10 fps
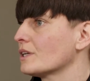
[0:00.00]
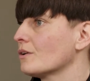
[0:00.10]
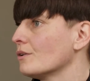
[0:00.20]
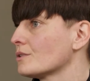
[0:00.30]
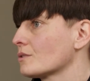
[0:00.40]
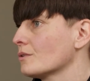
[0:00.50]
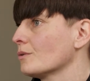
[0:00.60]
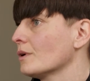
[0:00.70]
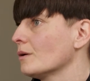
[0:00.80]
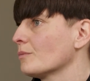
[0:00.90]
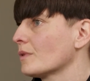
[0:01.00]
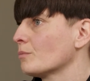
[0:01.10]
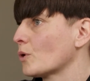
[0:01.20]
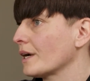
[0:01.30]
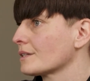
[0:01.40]
but also the
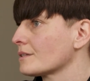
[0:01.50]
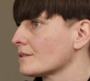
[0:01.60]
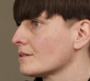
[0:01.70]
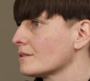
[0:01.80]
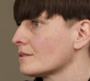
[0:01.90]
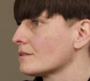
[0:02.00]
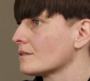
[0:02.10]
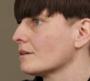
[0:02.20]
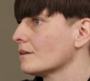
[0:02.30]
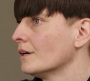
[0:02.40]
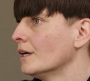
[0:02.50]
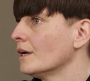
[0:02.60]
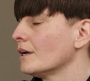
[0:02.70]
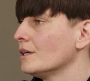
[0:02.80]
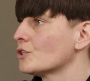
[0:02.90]
practices
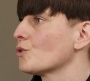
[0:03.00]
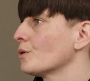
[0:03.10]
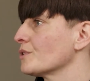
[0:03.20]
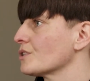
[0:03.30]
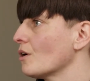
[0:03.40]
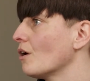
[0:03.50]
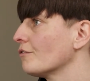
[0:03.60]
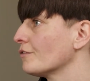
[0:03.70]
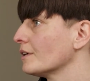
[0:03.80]
in terms of,